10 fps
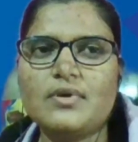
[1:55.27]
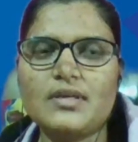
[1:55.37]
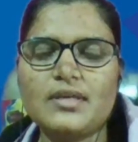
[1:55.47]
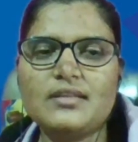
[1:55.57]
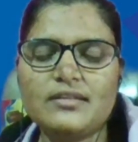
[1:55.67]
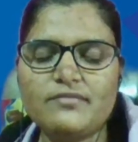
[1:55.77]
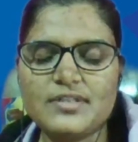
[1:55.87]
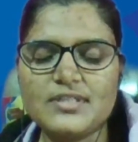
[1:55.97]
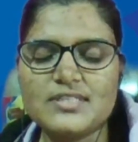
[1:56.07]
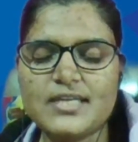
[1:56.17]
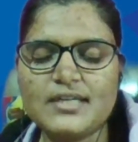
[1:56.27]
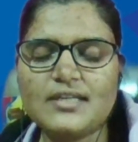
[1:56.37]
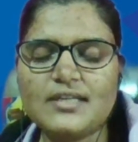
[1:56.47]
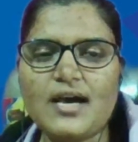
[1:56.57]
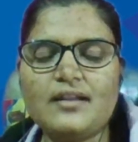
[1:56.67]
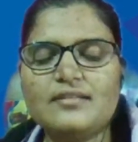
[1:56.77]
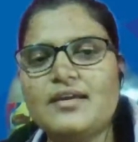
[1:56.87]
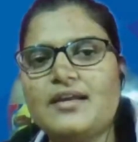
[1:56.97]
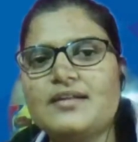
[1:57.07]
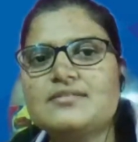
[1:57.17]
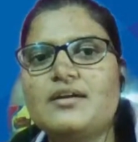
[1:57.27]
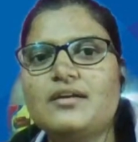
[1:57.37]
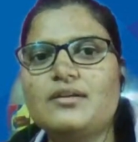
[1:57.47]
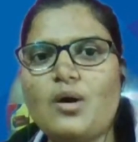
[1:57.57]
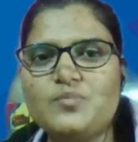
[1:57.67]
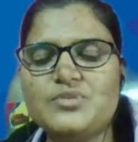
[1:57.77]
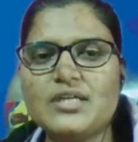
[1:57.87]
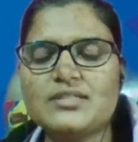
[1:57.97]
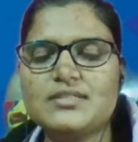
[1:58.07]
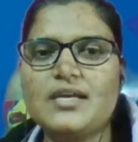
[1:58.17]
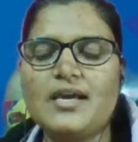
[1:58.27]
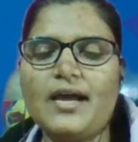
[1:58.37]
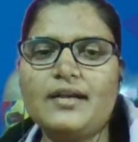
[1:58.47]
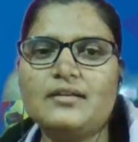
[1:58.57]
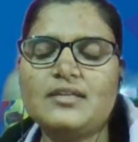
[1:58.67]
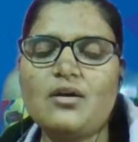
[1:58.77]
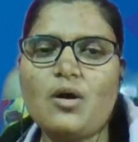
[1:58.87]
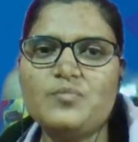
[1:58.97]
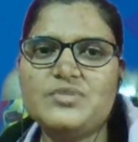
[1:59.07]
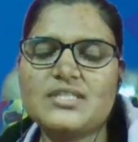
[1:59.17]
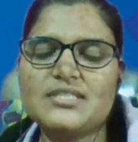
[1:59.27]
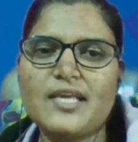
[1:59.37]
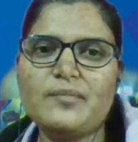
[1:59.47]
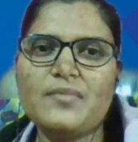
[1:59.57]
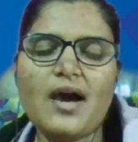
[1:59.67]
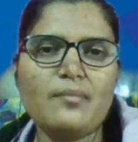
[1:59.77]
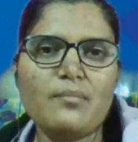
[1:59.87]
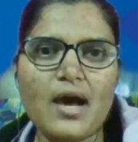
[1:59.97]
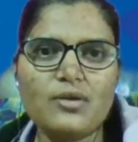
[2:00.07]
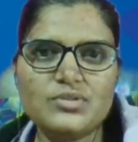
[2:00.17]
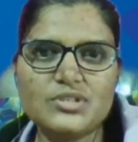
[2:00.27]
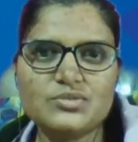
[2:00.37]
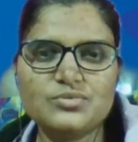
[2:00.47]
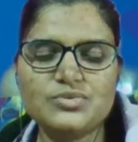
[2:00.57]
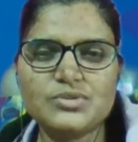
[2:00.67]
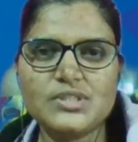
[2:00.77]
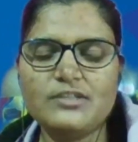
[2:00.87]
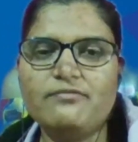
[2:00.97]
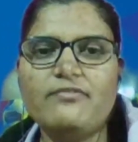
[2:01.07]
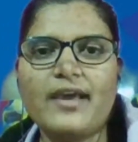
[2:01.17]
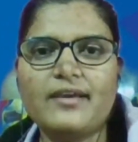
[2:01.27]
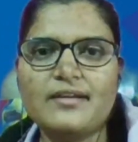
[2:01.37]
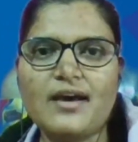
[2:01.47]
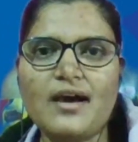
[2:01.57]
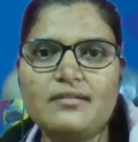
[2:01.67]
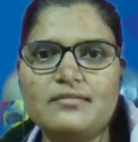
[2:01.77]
inside the car there are certain objects, and the object name are Maruti Suzuki, Wagoner,